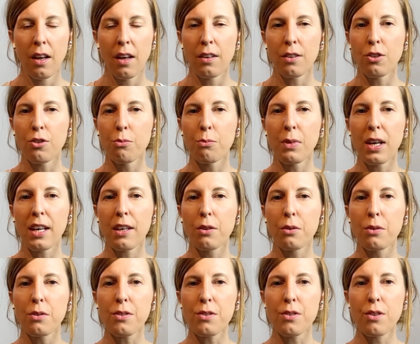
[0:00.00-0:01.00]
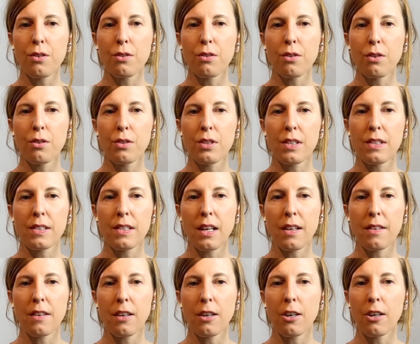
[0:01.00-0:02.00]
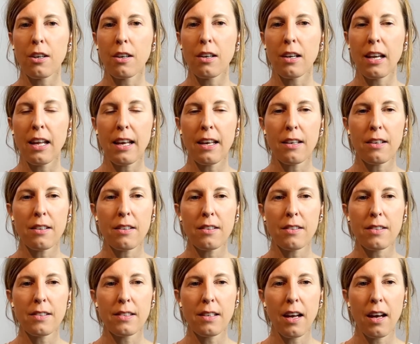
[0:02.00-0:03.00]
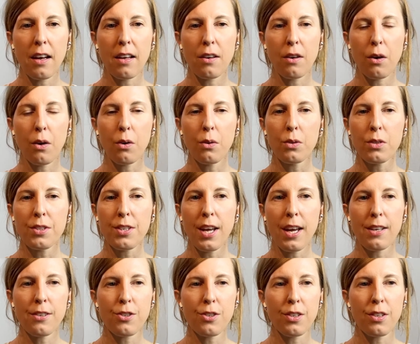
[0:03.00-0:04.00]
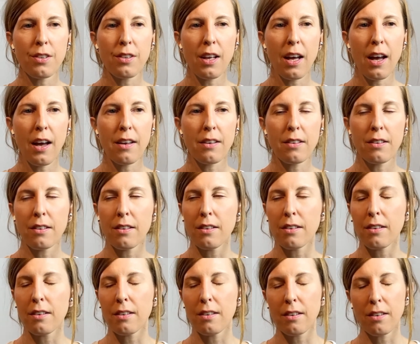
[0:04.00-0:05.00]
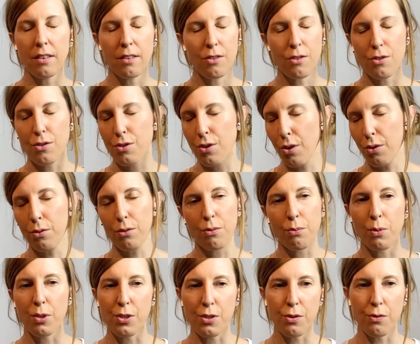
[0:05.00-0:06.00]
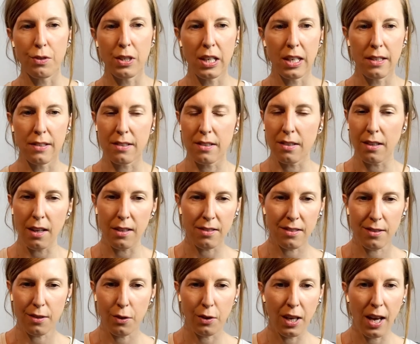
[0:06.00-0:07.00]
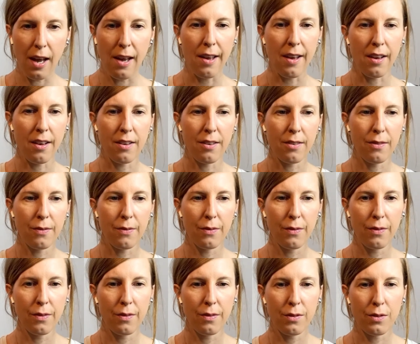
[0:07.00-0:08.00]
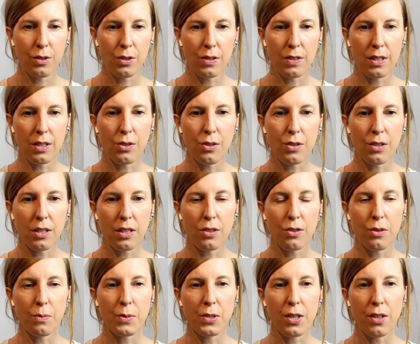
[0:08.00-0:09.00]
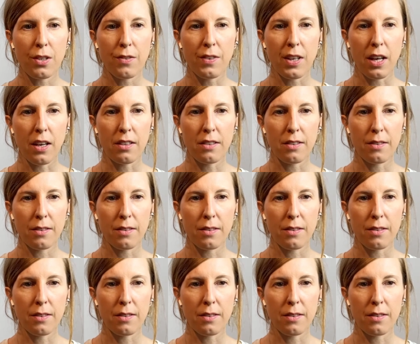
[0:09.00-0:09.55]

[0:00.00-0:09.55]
You may also notice that there are layers that hold tension that don't want to release, and that's okay. It's interesting to observe that.